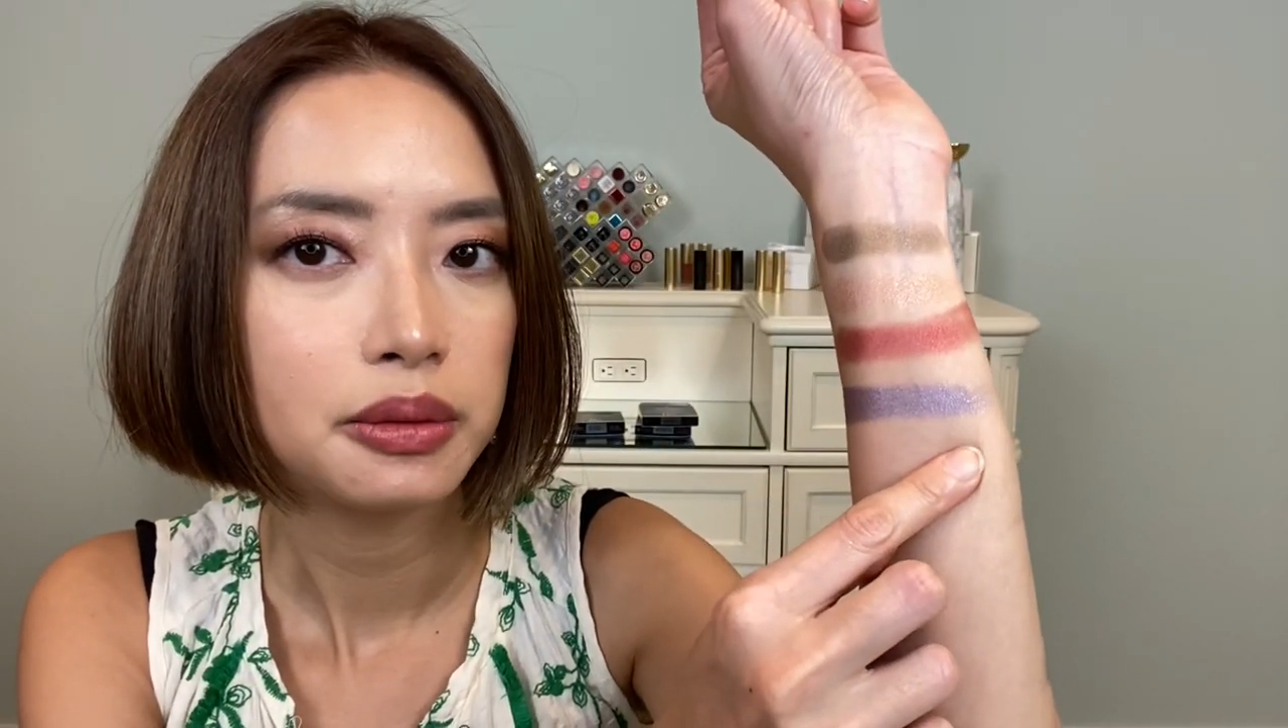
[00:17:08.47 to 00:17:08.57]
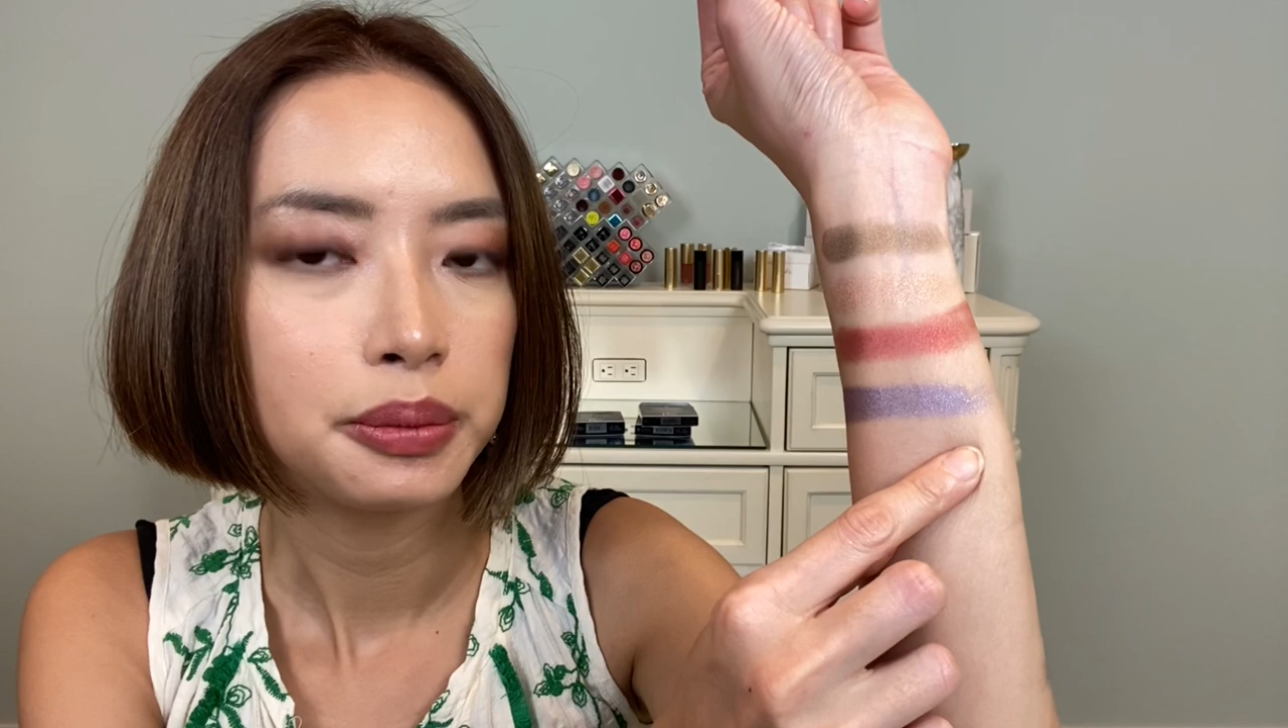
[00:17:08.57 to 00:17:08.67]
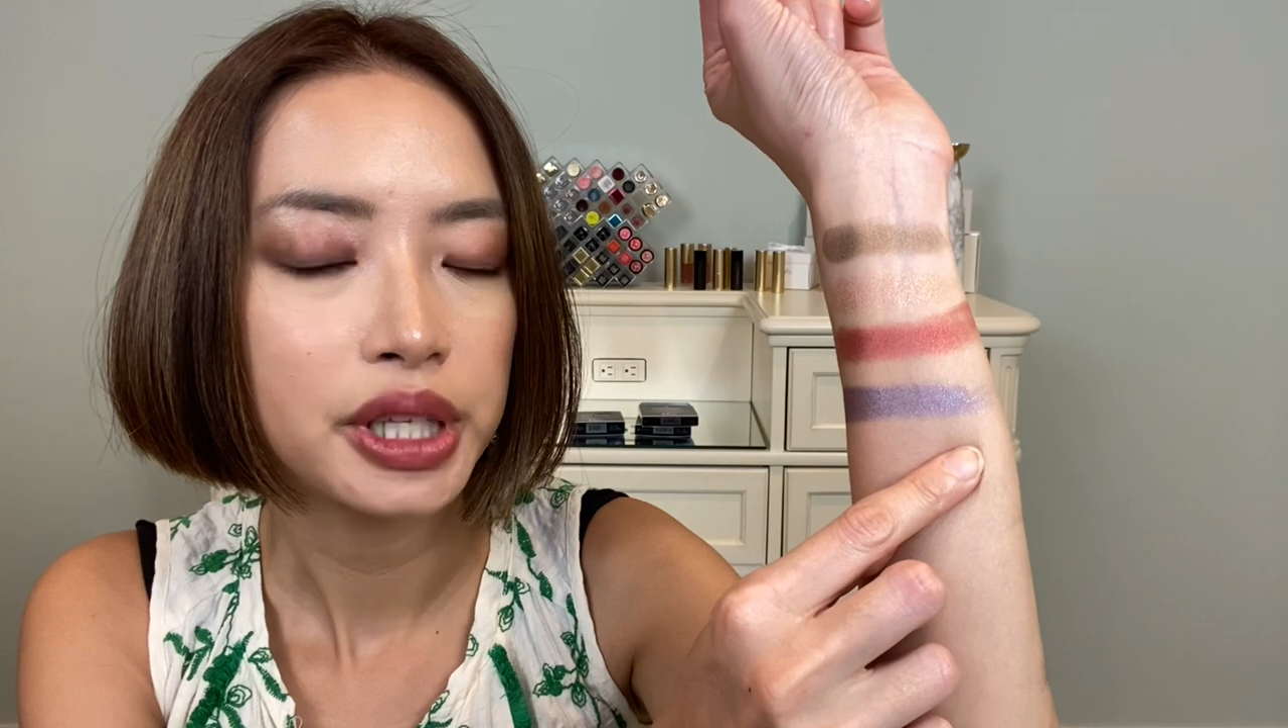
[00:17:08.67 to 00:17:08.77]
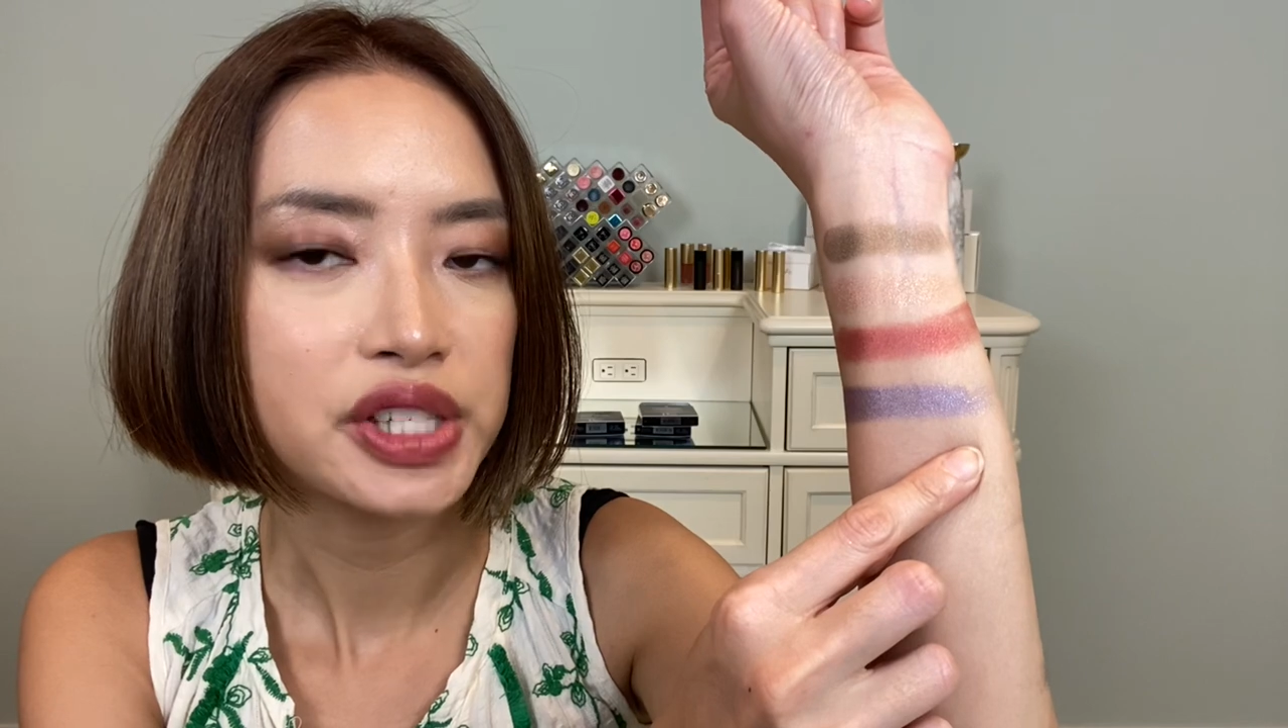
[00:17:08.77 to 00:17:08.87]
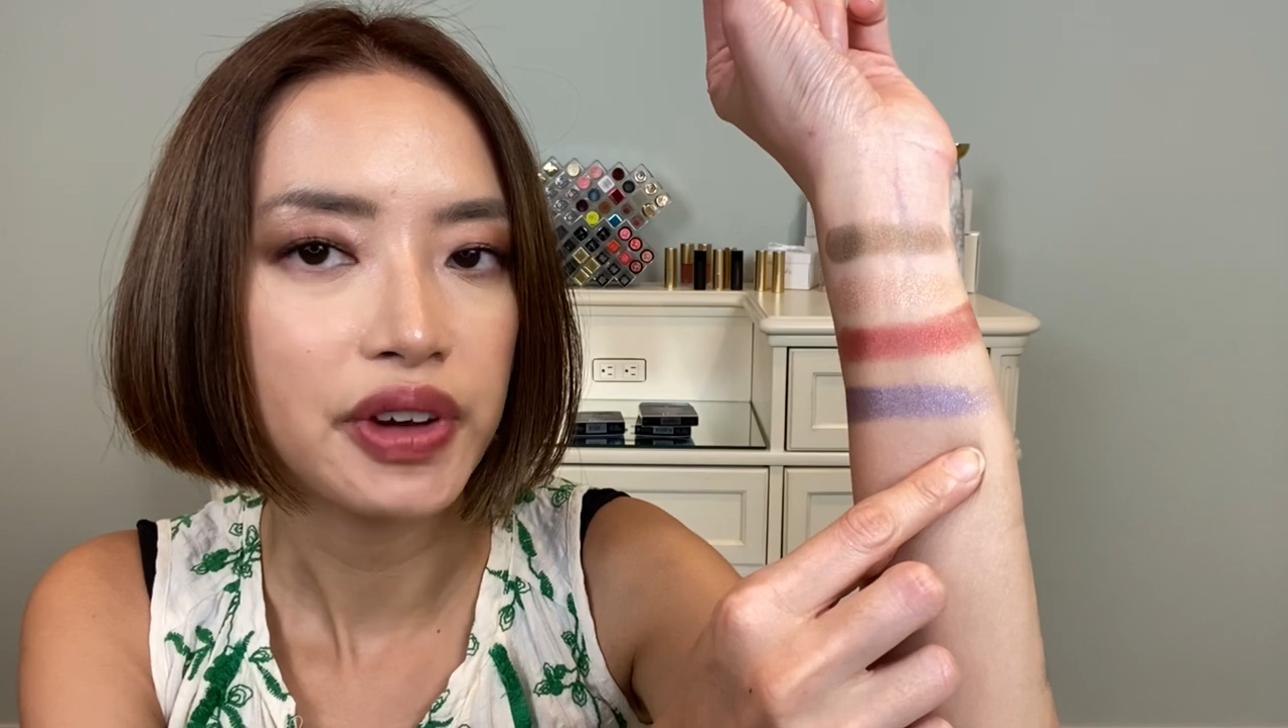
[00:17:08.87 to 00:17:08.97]

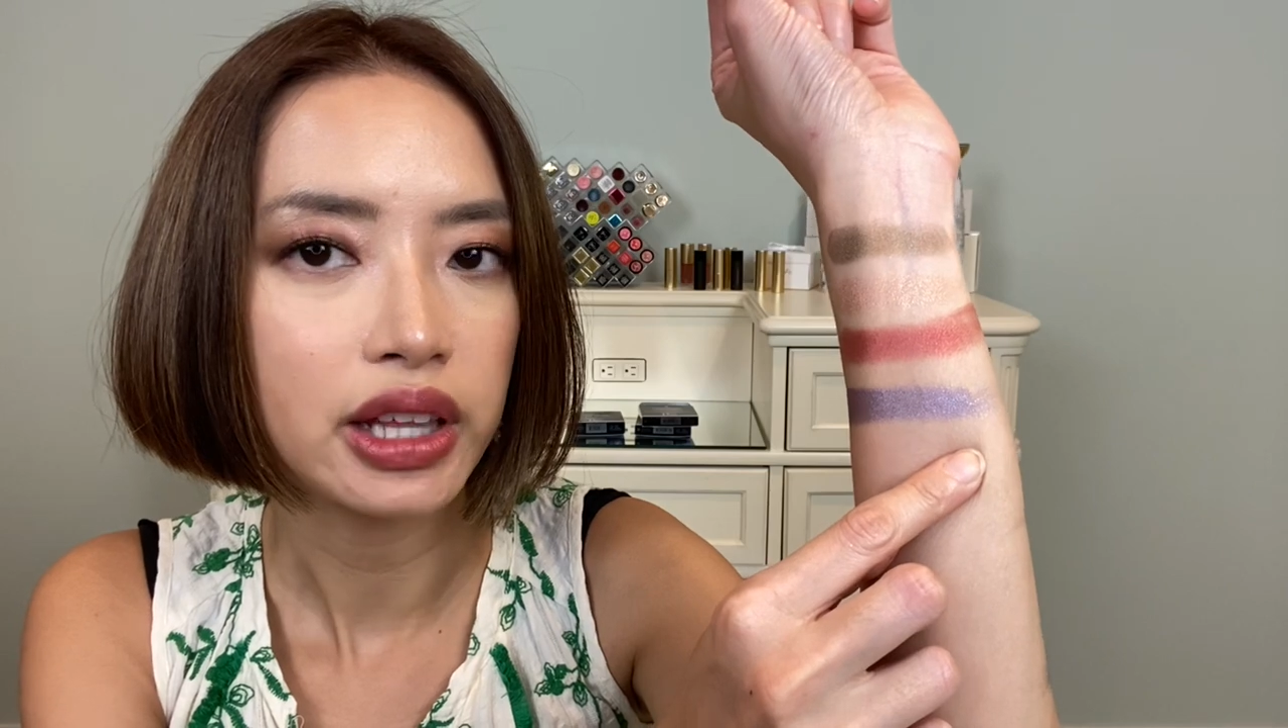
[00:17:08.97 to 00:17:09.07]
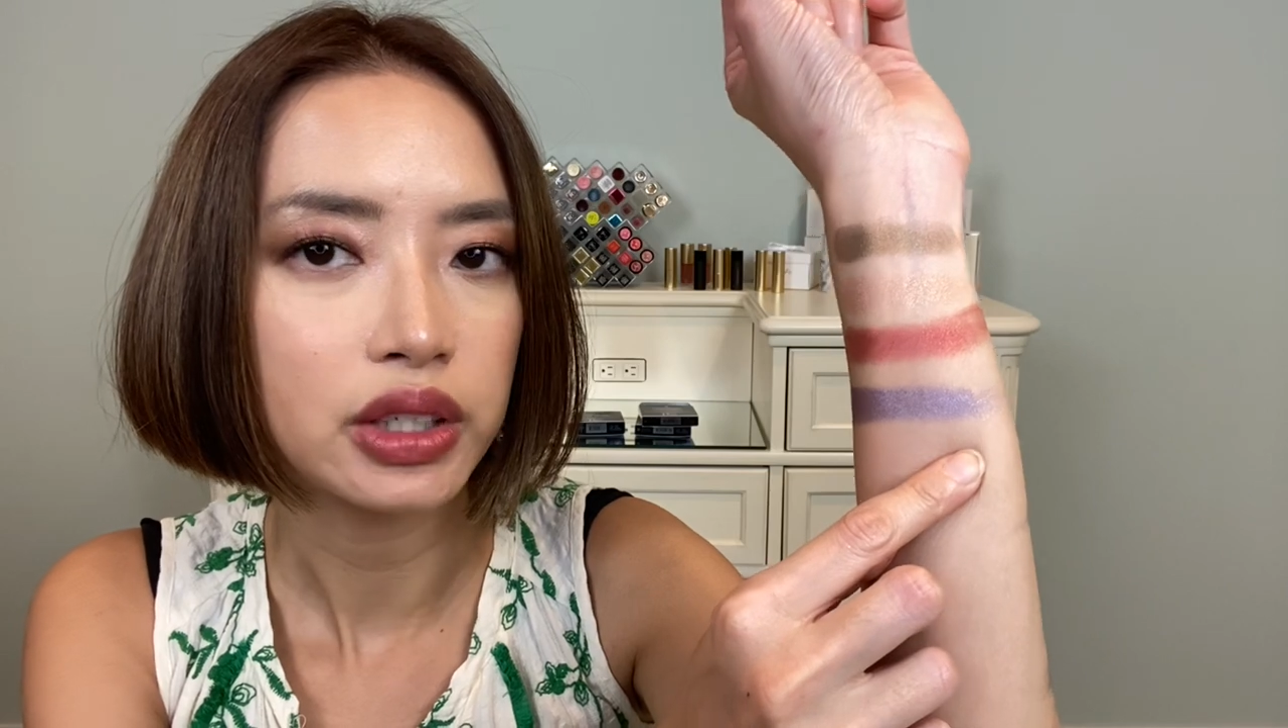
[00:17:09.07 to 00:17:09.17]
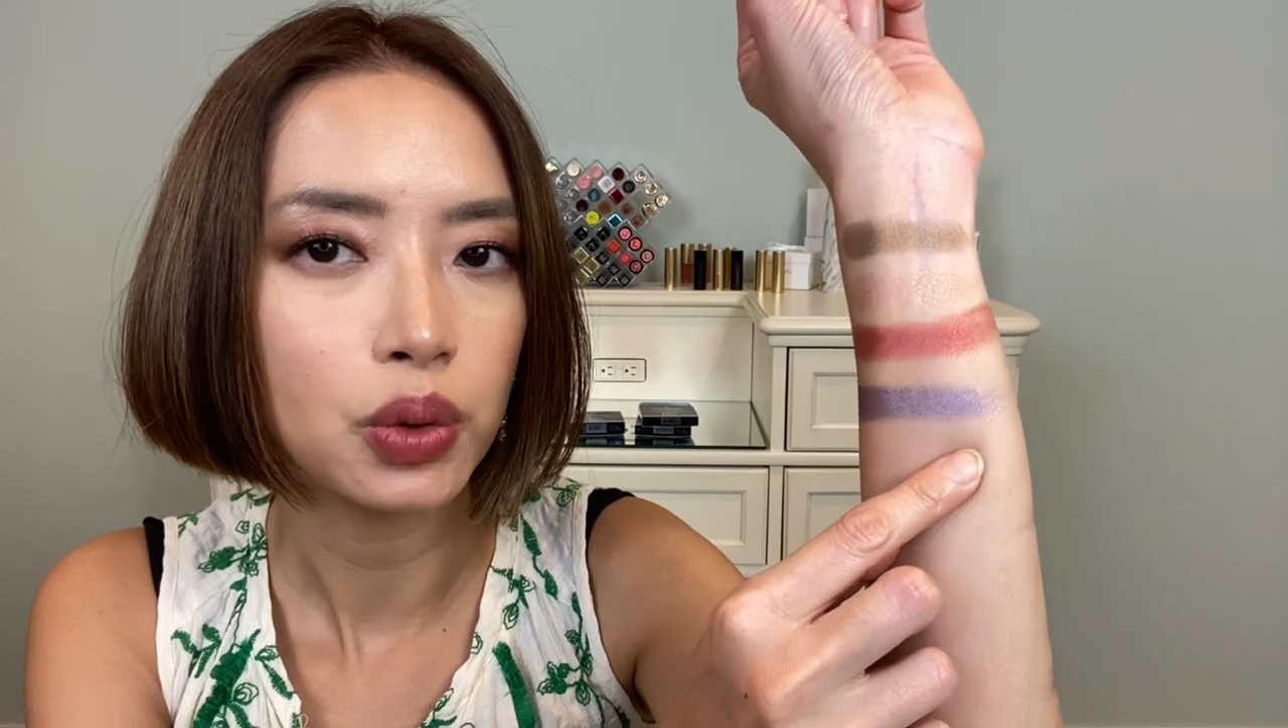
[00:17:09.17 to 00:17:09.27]
Blitz Violet